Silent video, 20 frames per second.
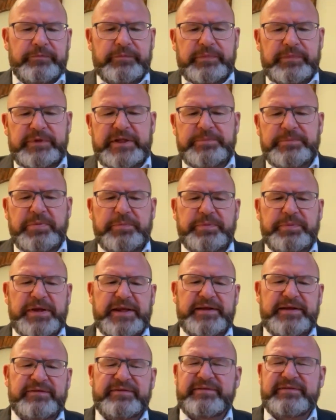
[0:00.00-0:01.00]

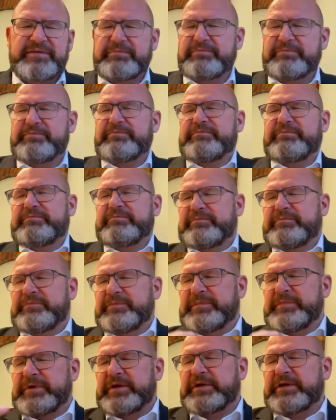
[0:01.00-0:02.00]
DPPs,
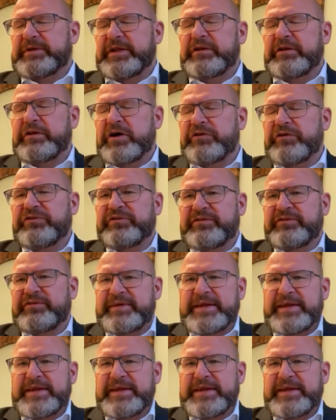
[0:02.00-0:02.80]
they lost